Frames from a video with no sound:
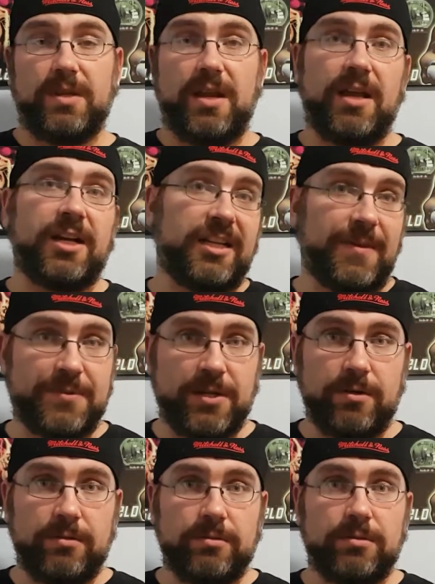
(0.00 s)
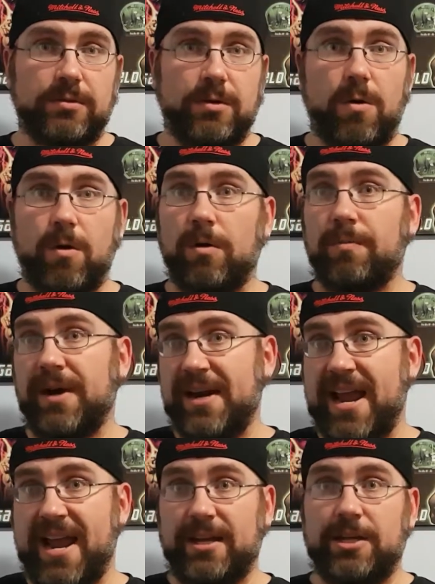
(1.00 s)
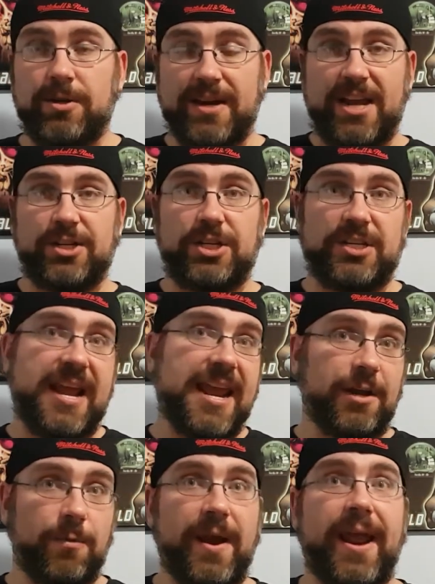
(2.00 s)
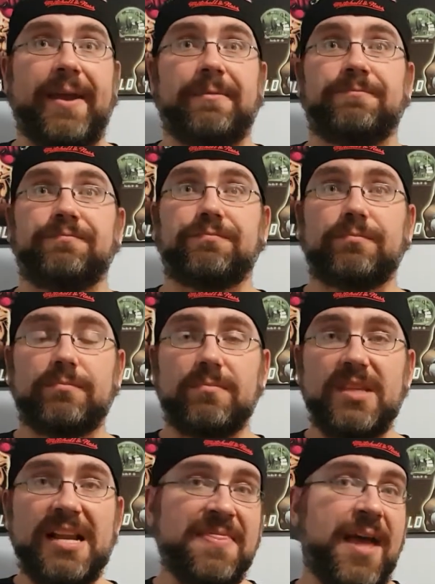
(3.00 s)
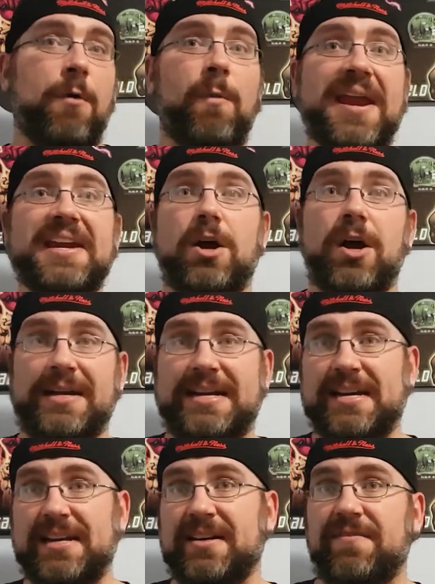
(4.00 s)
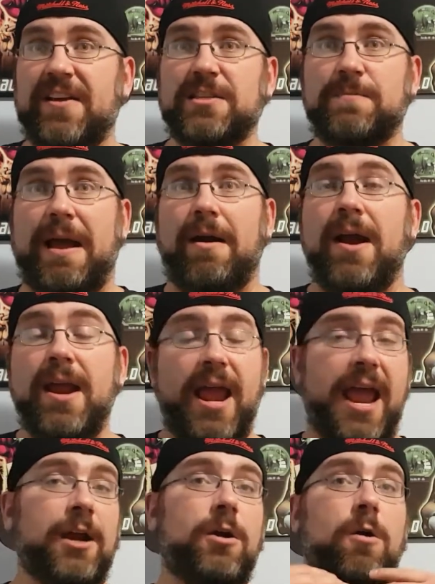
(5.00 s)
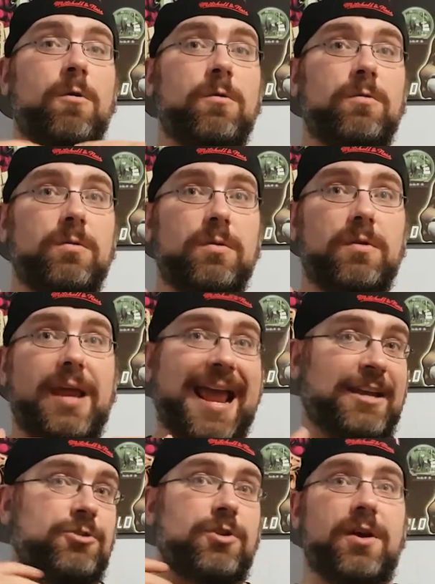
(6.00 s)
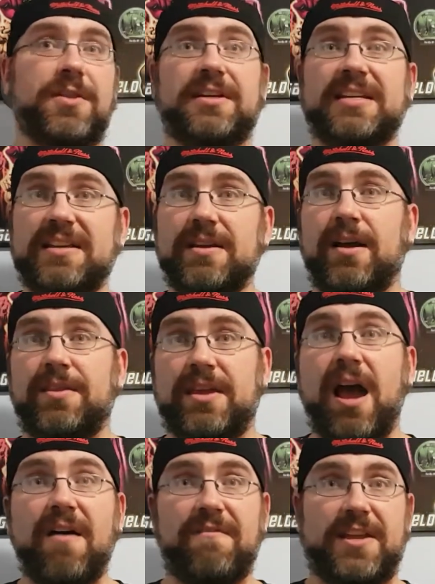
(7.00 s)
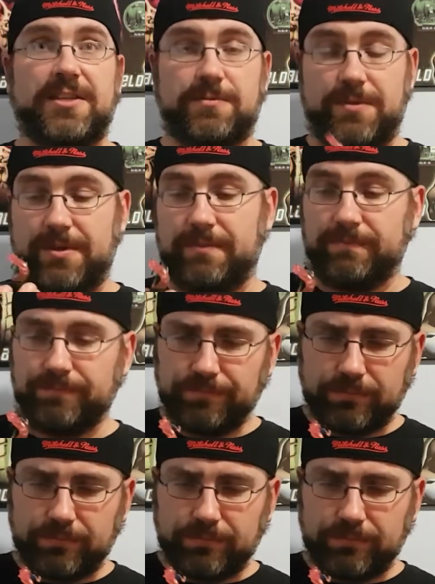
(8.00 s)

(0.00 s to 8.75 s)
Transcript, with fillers: Eclipso or Brainiac, you can actually take away that weight on needing a defense power and go extra on the de- on the offense with him.